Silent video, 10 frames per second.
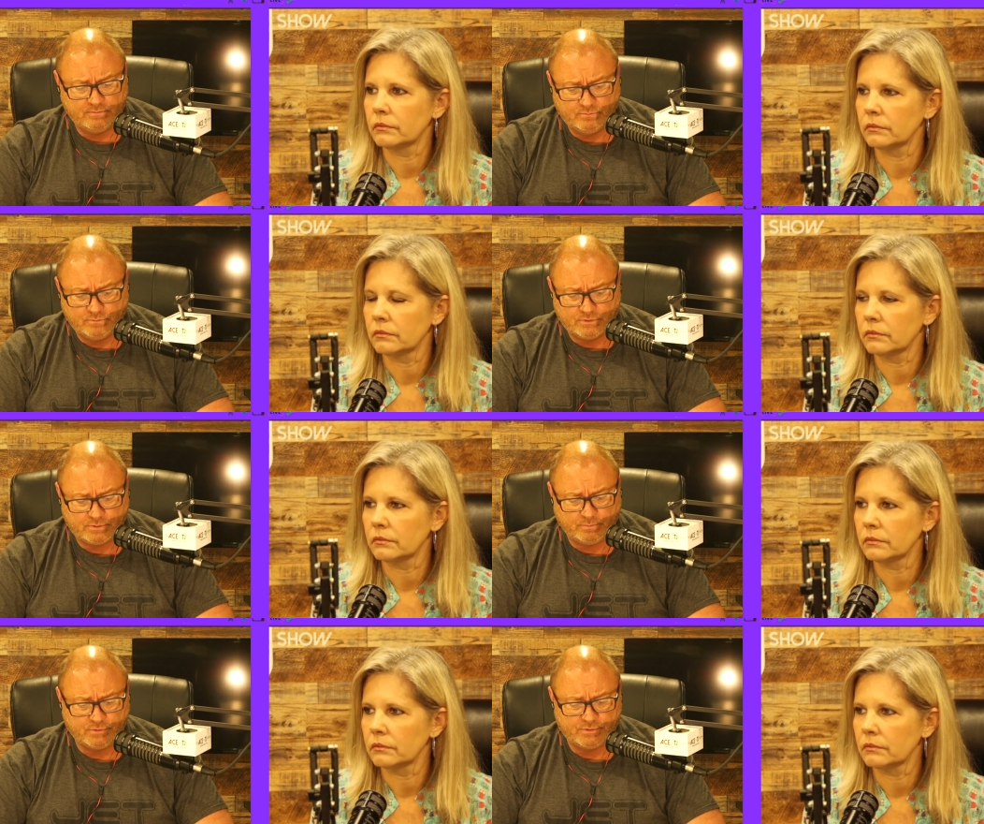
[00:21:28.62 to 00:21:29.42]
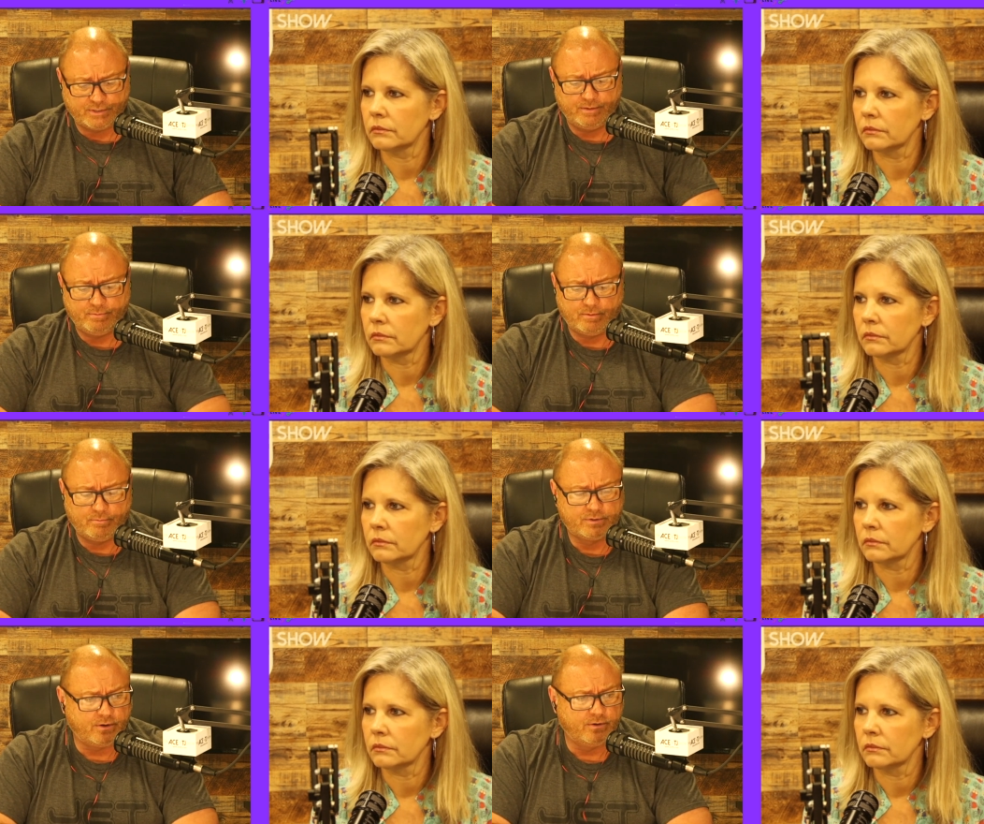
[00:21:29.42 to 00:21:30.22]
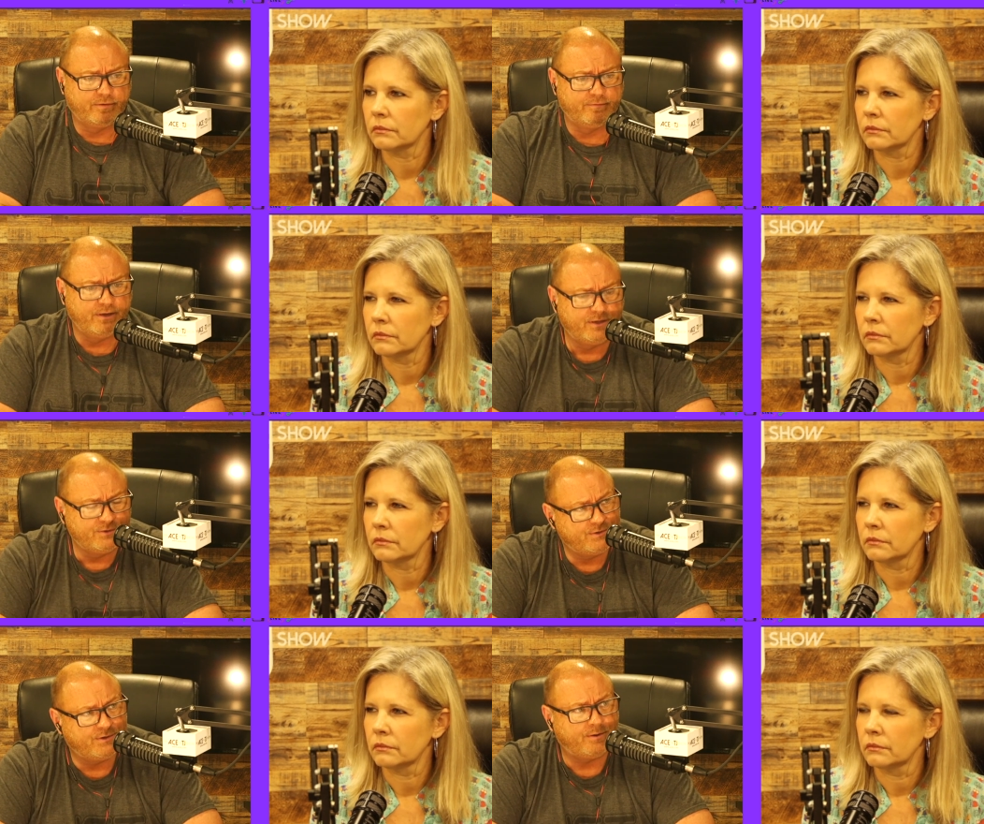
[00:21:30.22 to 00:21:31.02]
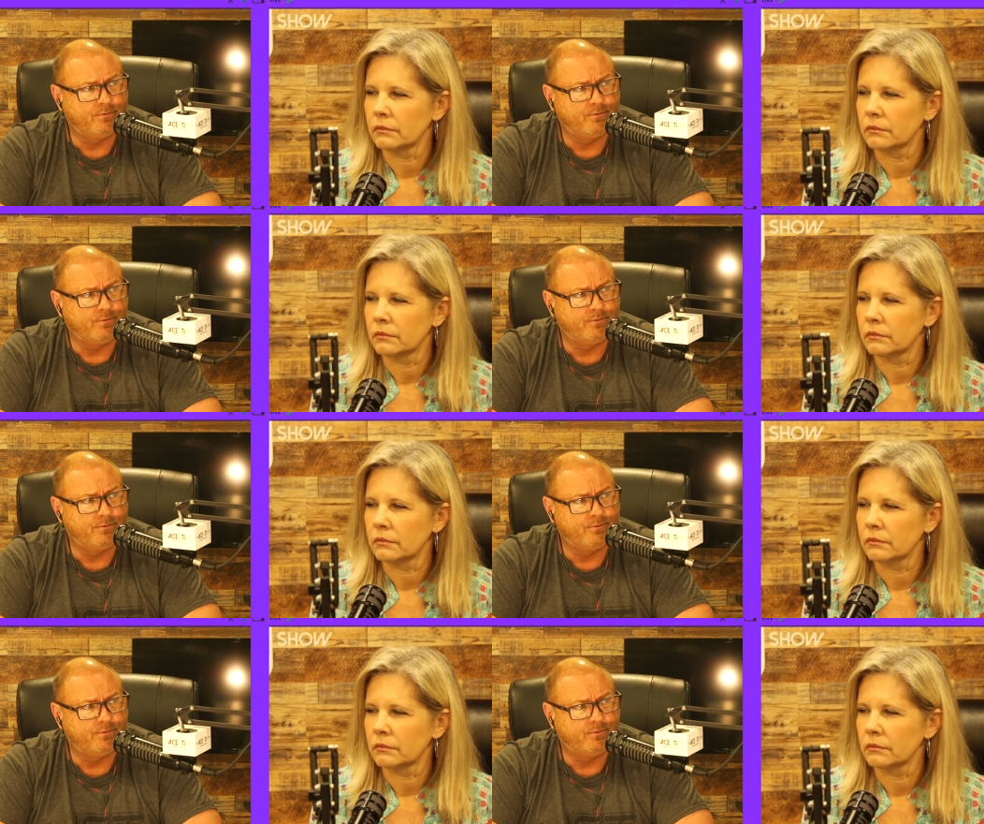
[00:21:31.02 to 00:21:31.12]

Speaker 1: was supposed to keep up with current events, I